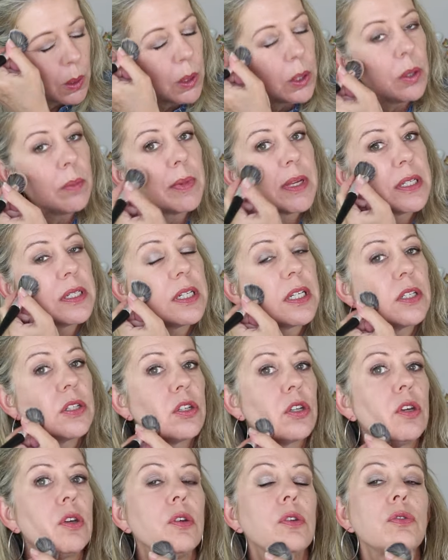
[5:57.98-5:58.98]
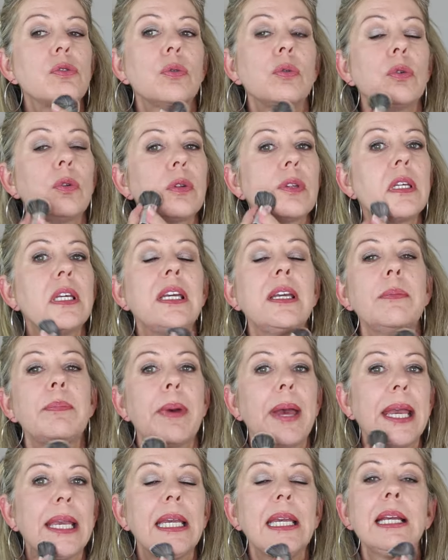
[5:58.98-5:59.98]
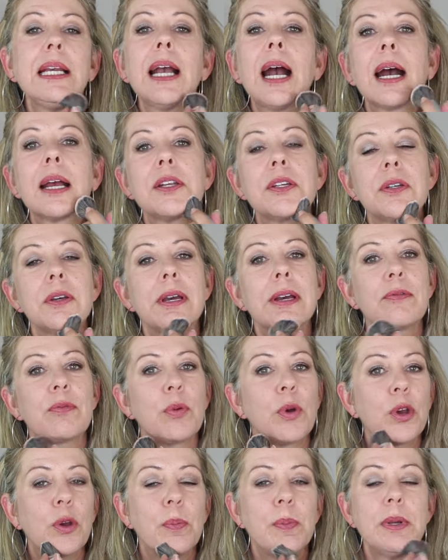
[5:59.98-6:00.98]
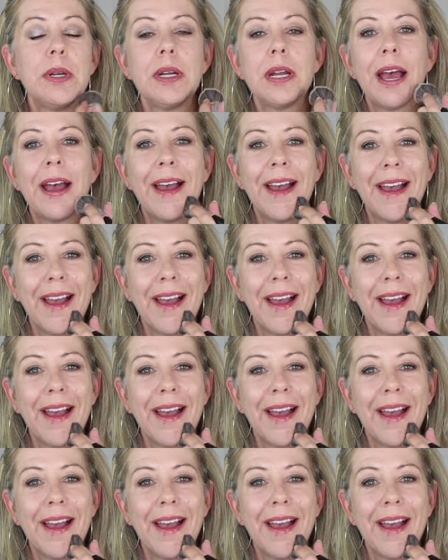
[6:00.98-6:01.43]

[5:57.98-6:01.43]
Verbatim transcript: You must excuse all the banging. I do have workmen,